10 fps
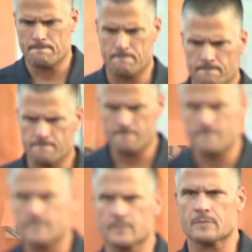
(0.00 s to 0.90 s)
and
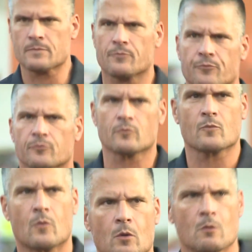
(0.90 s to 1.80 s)
ended with a seven and
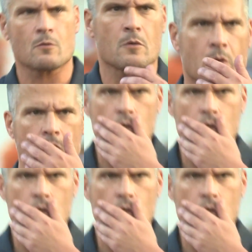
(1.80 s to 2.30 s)
five record, a